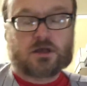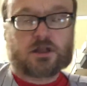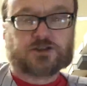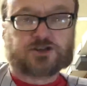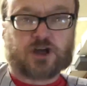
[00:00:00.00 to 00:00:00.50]

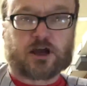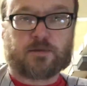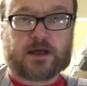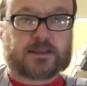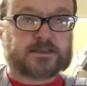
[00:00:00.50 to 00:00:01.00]
Let's talk
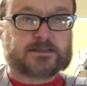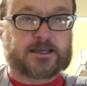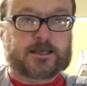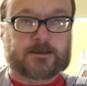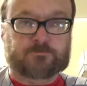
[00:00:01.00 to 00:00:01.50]
about the
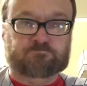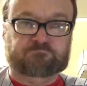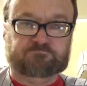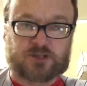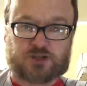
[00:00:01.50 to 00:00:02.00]
team.
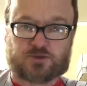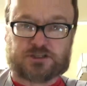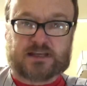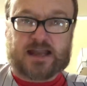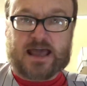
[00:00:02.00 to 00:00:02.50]
This
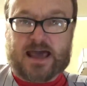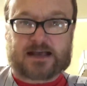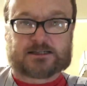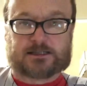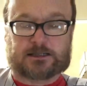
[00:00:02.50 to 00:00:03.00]
was an
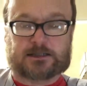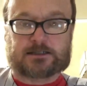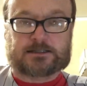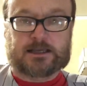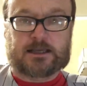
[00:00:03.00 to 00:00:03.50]

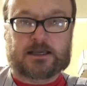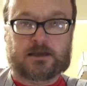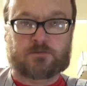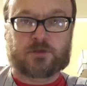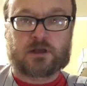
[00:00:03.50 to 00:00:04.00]
excellent
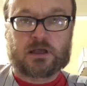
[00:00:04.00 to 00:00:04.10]
team.